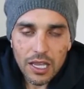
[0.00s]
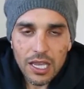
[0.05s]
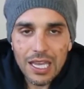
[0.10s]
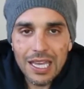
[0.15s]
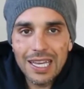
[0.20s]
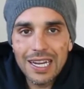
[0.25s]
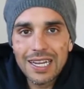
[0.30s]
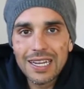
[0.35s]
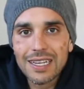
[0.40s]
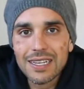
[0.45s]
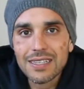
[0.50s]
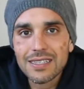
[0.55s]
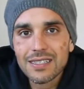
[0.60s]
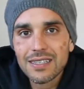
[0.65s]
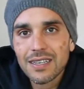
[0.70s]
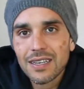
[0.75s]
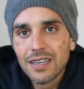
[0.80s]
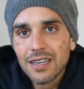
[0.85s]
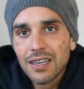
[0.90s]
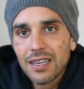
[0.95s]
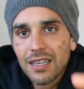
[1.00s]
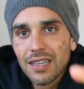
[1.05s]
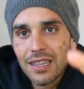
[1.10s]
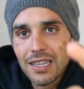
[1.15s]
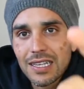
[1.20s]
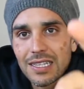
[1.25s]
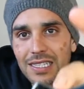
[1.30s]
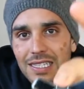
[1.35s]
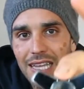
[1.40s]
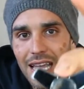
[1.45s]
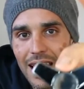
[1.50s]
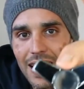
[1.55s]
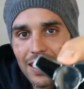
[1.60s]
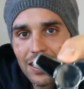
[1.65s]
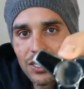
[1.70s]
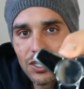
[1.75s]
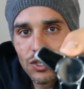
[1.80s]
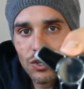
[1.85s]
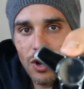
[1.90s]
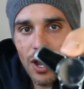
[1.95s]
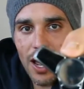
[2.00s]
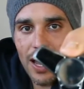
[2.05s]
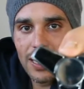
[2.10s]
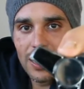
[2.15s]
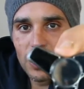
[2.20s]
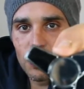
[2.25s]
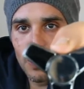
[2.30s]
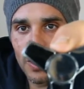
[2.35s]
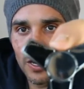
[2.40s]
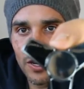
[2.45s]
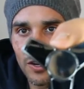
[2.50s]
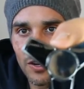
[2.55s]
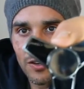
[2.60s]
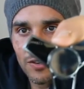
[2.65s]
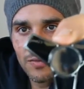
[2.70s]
It is the ZEN Spinner.